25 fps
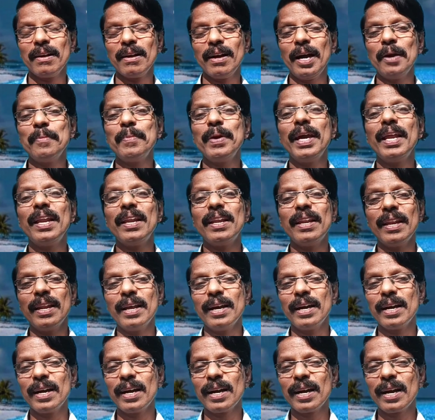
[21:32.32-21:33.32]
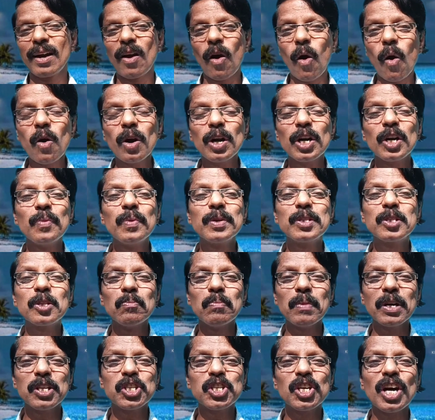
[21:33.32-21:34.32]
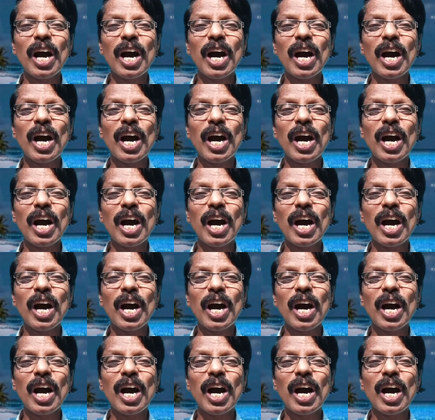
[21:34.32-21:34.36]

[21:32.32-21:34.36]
I mean, got with much